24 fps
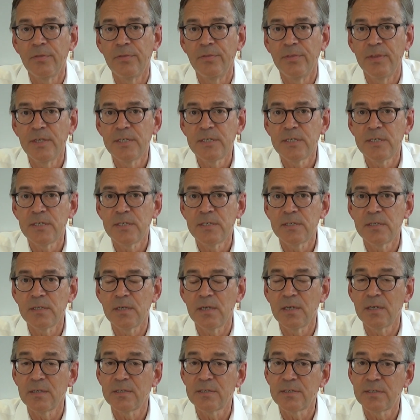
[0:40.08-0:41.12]
This is
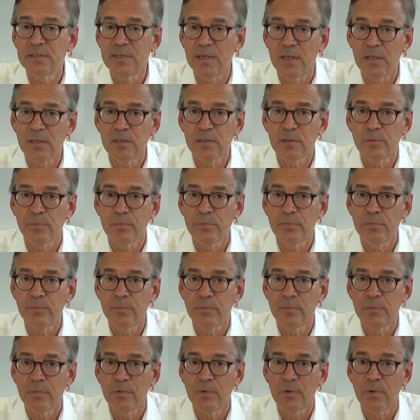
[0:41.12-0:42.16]
a seldom
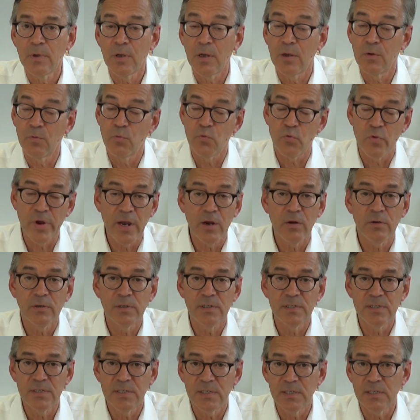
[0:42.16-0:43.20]
rare
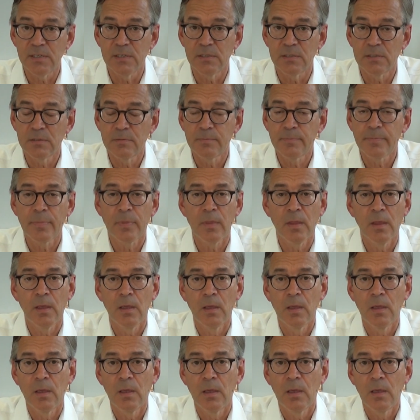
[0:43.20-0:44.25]
disease.
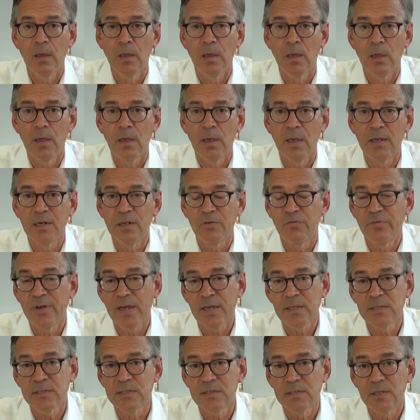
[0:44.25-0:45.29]
It
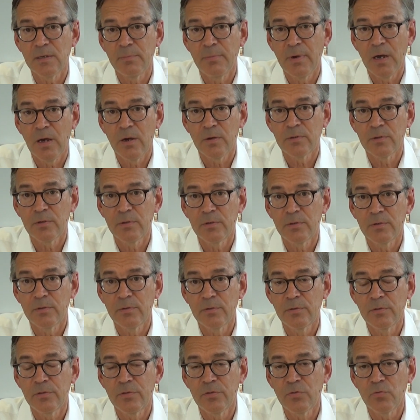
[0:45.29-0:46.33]
affects about
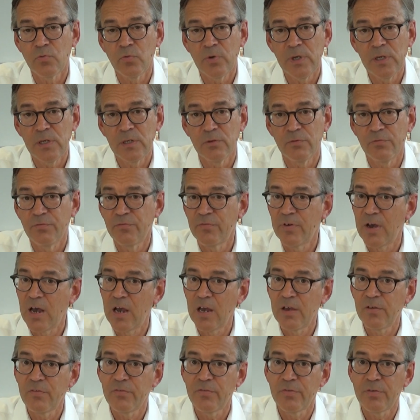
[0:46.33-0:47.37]
three to
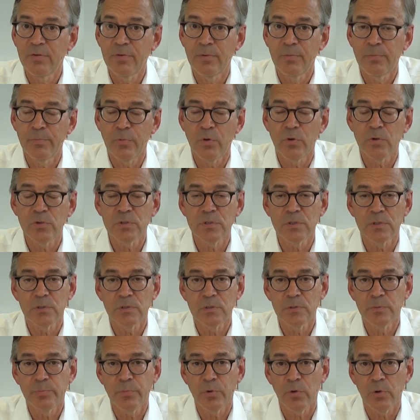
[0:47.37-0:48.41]
five
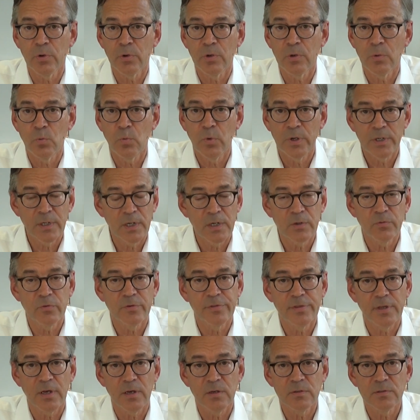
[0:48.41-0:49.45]
persons per one hundred
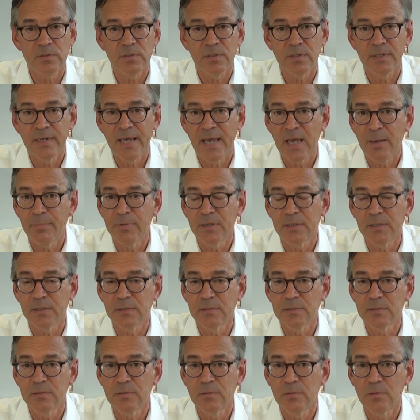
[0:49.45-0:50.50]
thousand
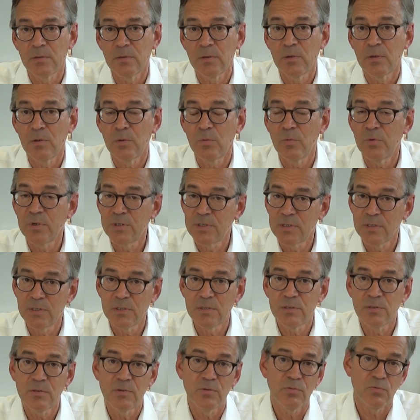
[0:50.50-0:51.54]
inhabitants, which
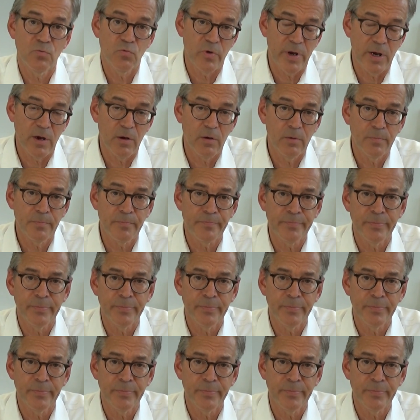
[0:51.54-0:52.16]
is rare.